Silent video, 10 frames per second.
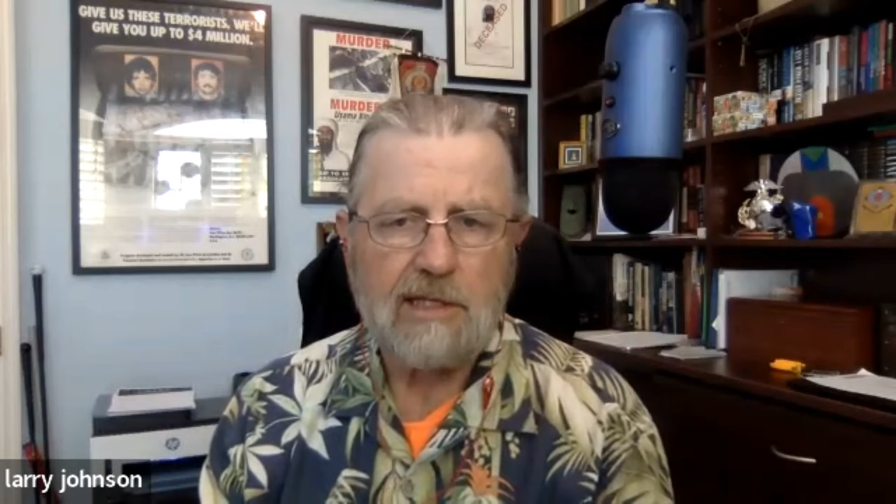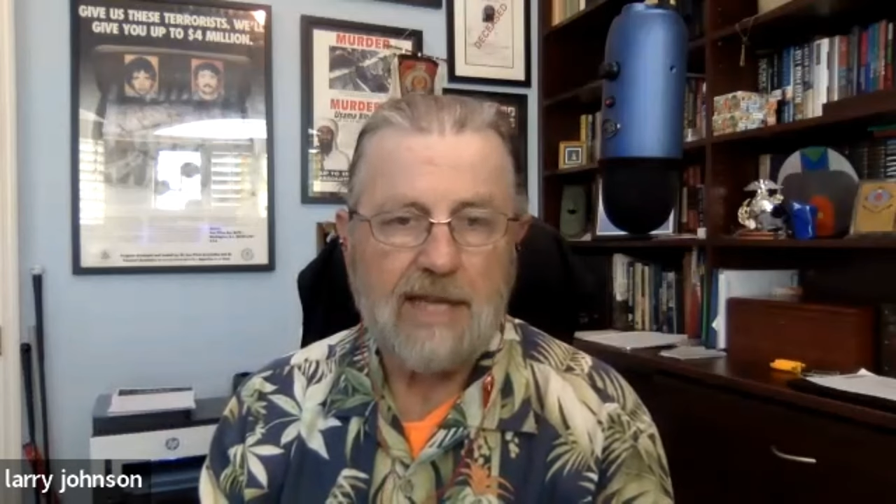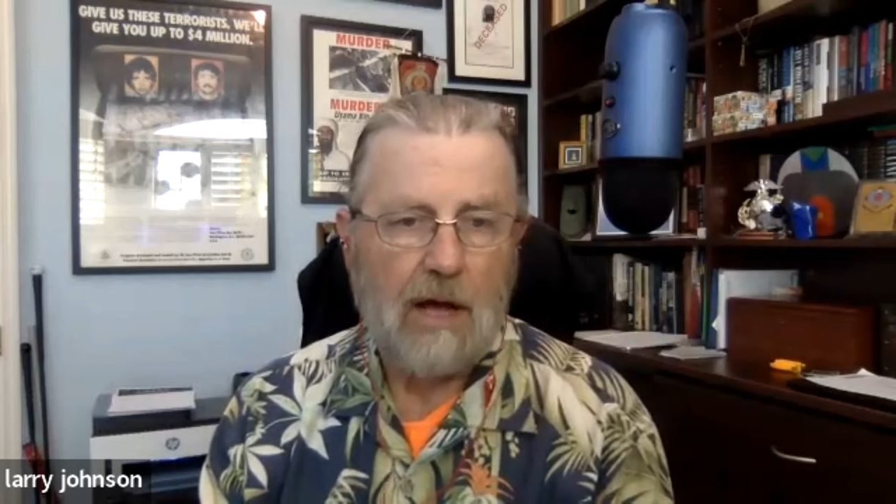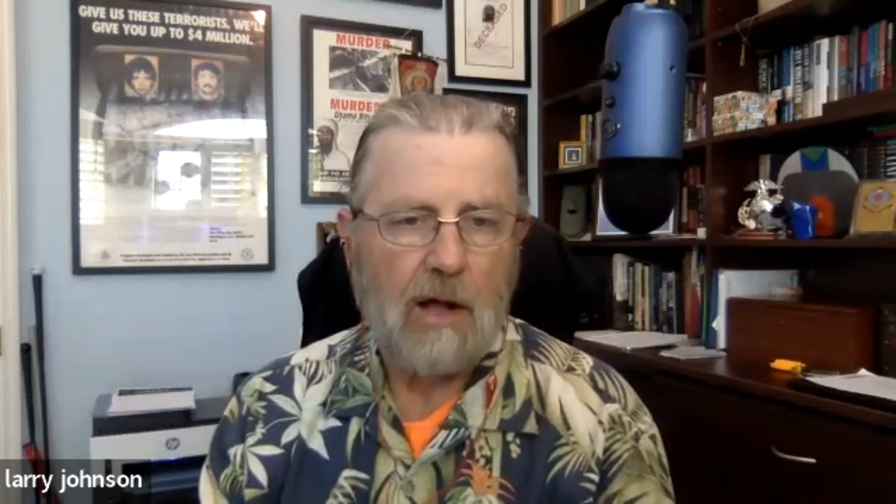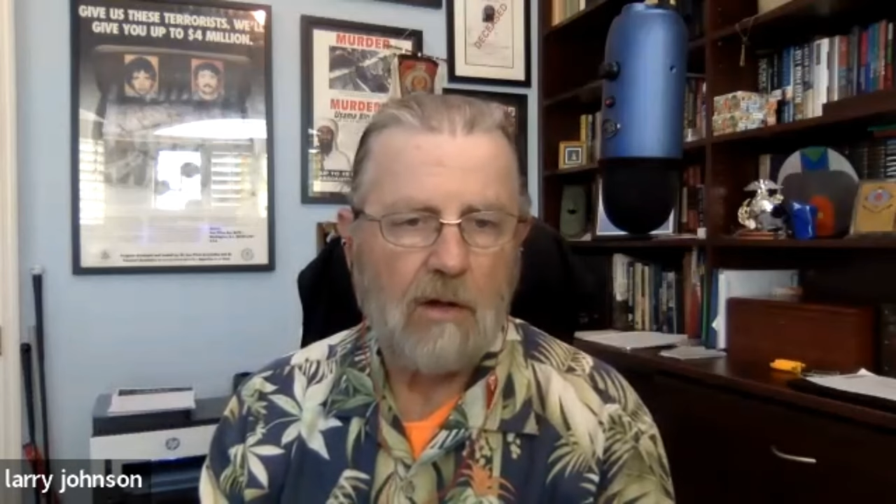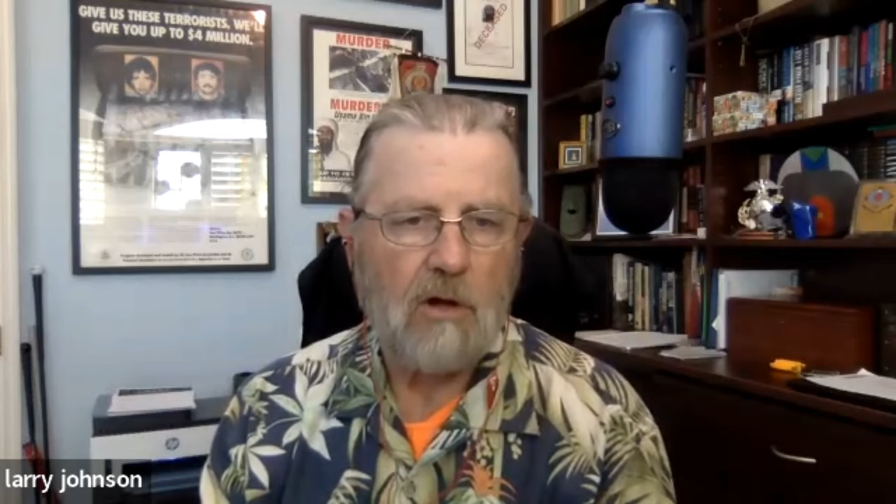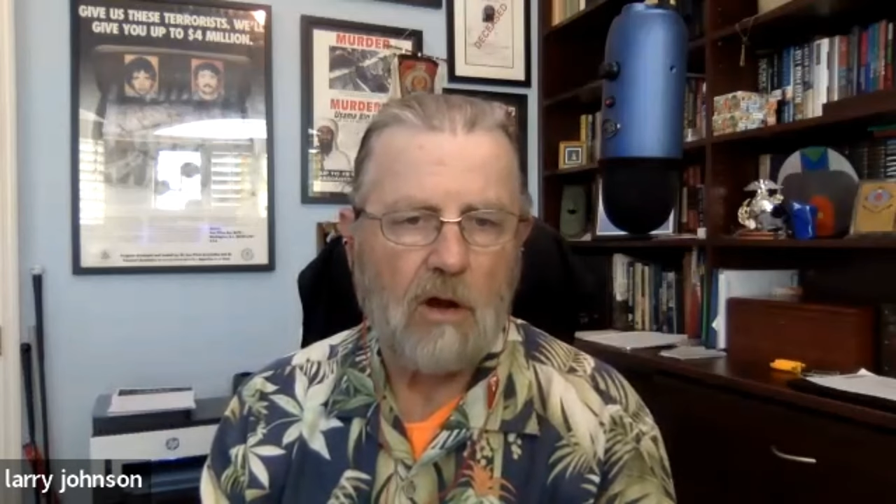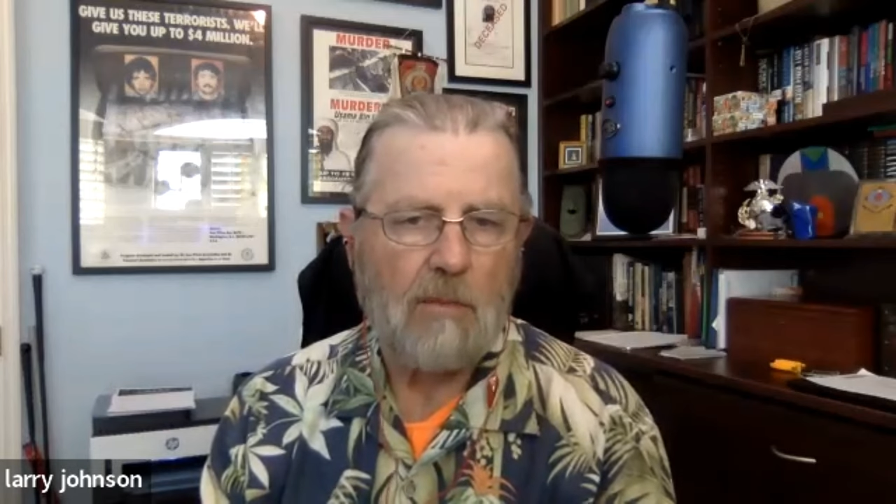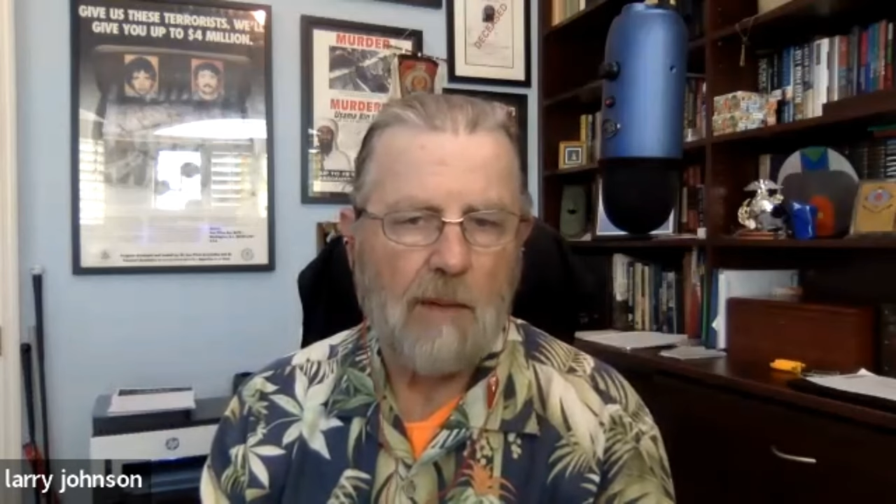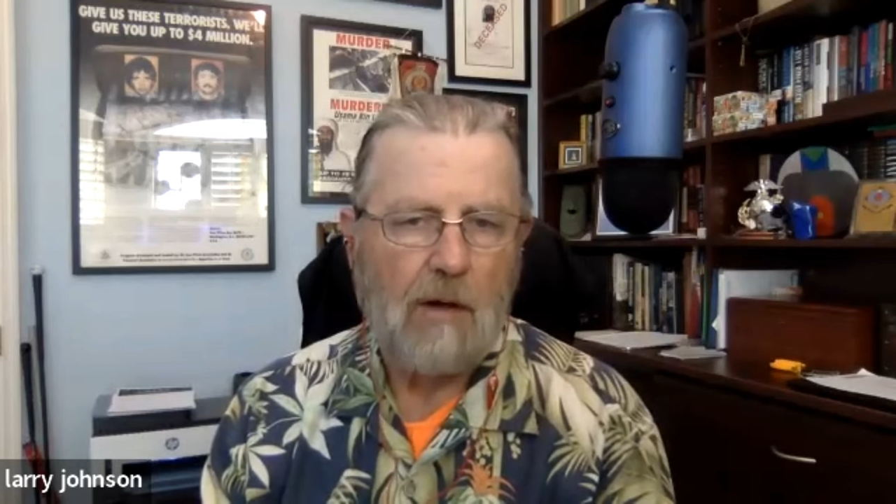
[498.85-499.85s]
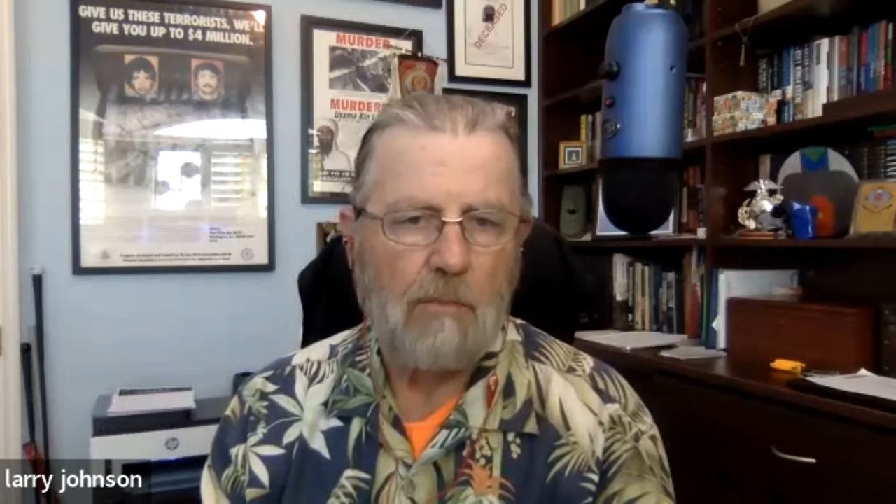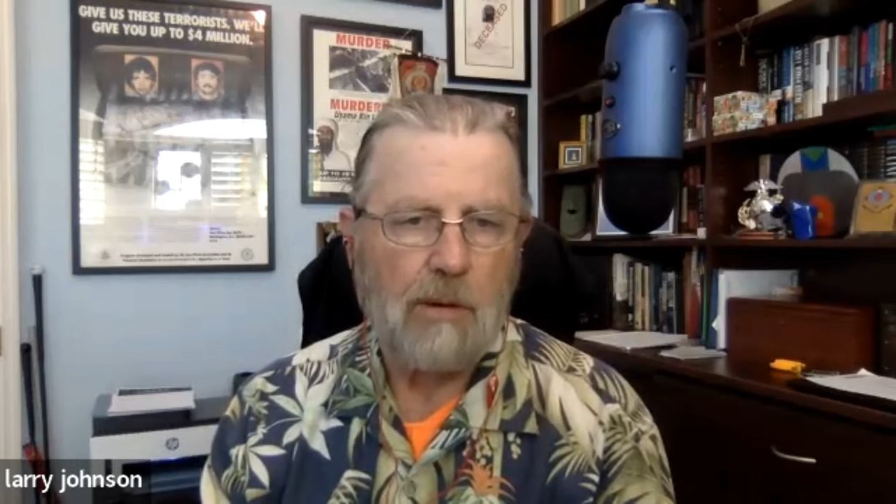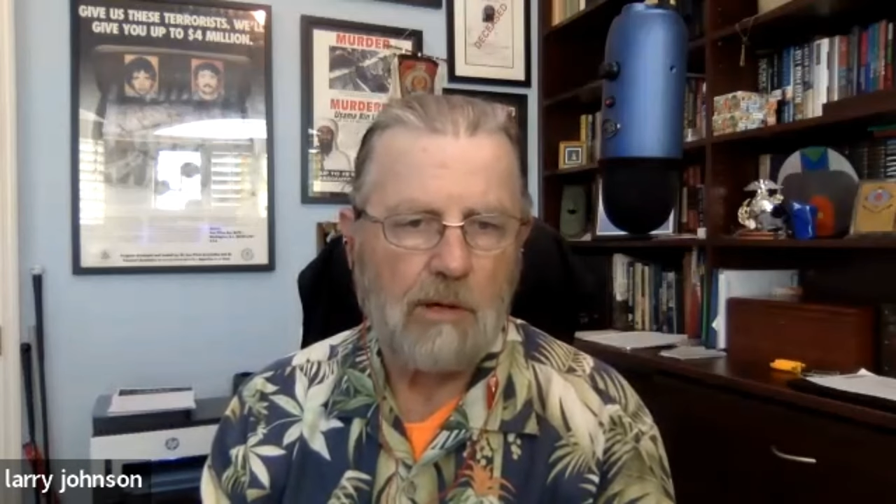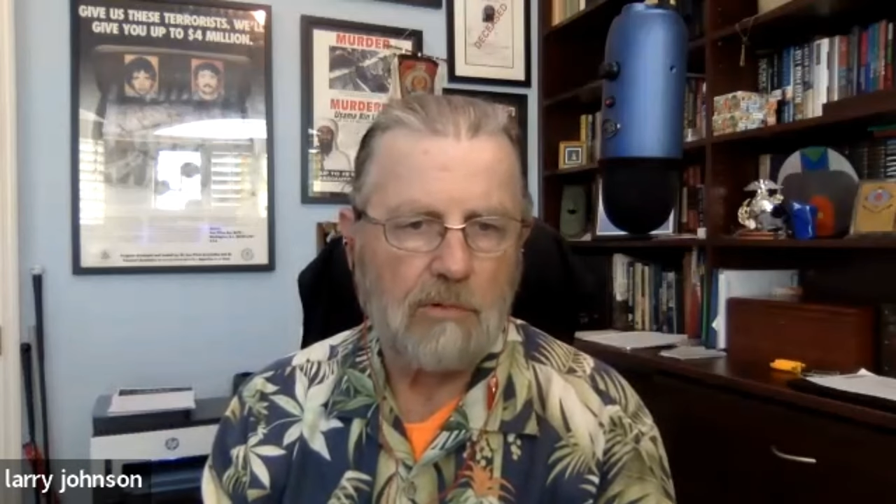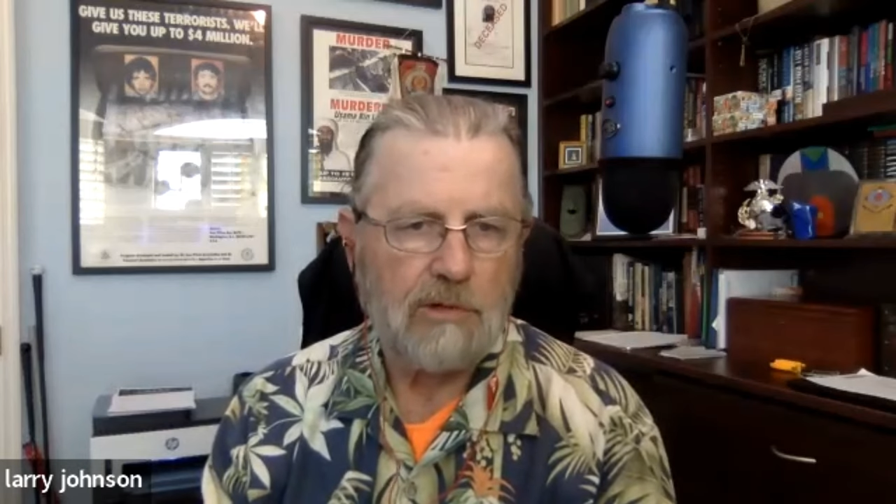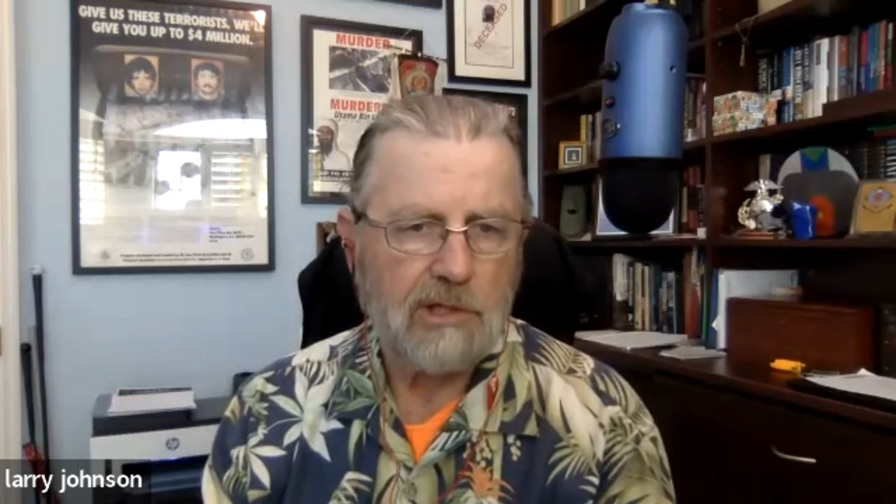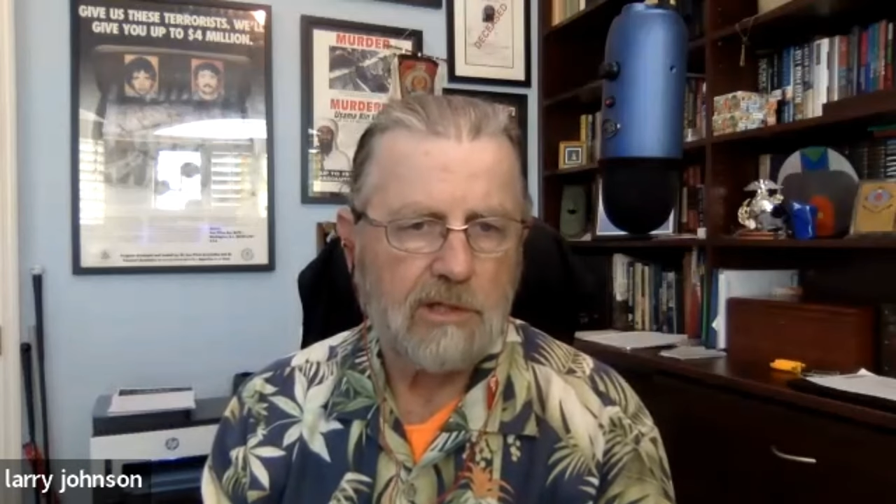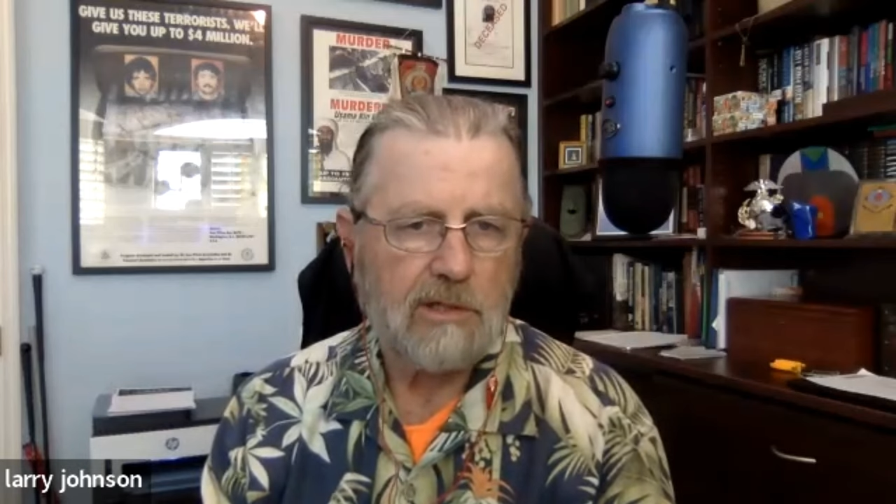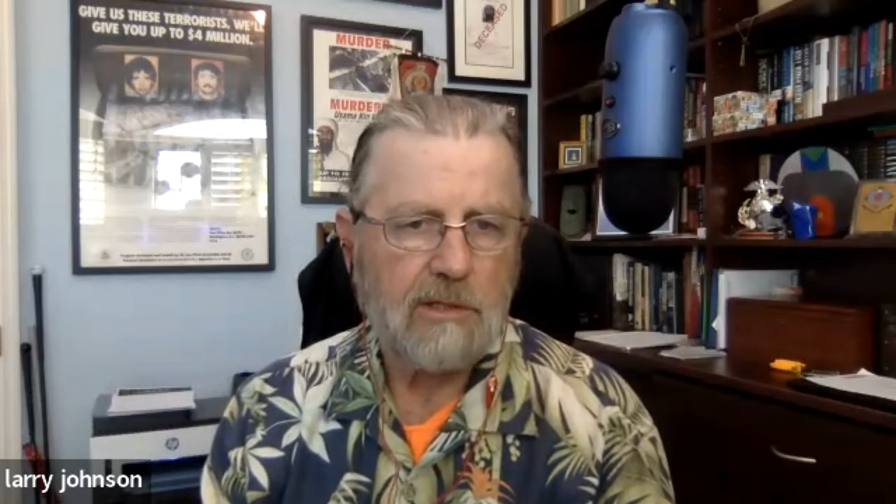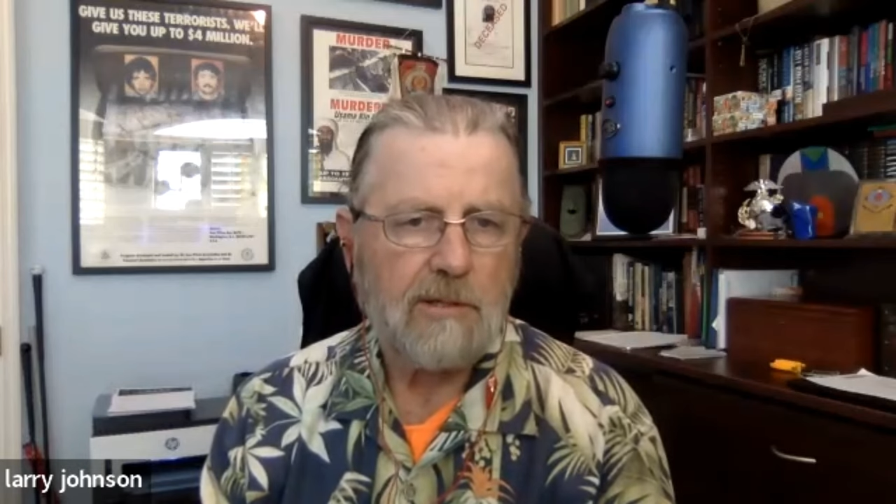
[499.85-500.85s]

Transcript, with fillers: these I'll call them outposts